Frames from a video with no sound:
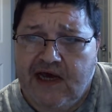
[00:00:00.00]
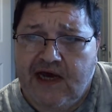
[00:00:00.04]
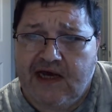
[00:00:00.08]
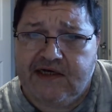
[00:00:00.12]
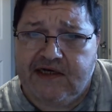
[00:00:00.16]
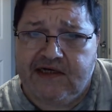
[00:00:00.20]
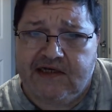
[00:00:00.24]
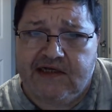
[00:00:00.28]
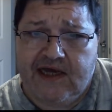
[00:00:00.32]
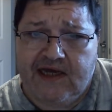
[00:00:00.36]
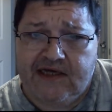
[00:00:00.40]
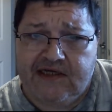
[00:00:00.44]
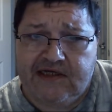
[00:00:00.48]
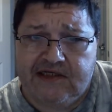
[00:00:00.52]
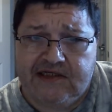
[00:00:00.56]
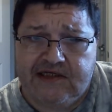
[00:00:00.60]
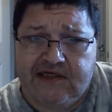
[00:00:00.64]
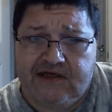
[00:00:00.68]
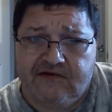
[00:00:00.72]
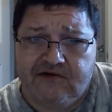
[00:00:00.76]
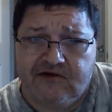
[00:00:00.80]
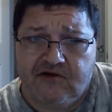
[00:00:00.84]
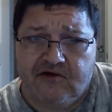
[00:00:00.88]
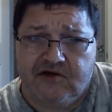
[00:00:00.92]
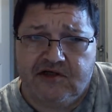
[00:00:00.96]

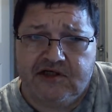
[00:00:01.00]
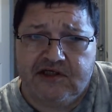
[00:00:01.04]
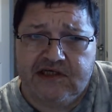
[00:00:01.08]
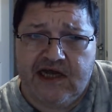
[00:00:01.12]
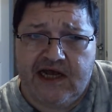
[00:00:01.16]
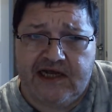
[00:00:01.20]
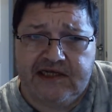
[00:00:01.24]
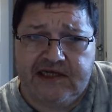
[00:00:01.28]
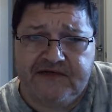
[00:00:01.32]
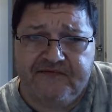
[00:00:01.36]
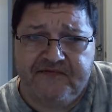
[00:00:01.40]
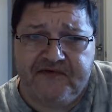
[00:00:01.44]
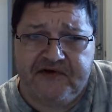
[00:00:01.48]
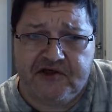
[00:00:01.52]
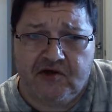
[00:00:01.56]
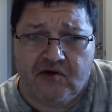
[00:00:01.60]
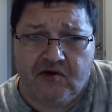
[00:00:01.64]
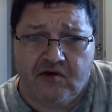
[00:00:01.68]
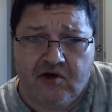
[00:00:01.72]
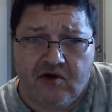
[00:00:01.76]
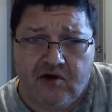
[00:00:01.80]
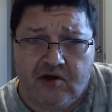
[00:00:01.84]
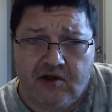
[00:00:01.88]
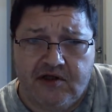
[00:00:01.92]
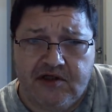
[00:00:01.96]
additives, such as artificial
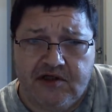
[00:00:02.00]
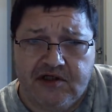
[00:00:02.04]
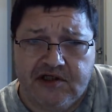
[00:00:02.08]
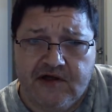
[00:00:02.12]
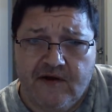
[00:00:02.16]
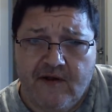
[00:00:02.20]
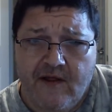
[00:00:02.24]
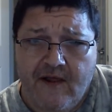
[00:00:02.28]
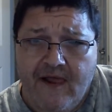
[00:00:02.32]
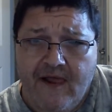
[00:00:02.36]
colors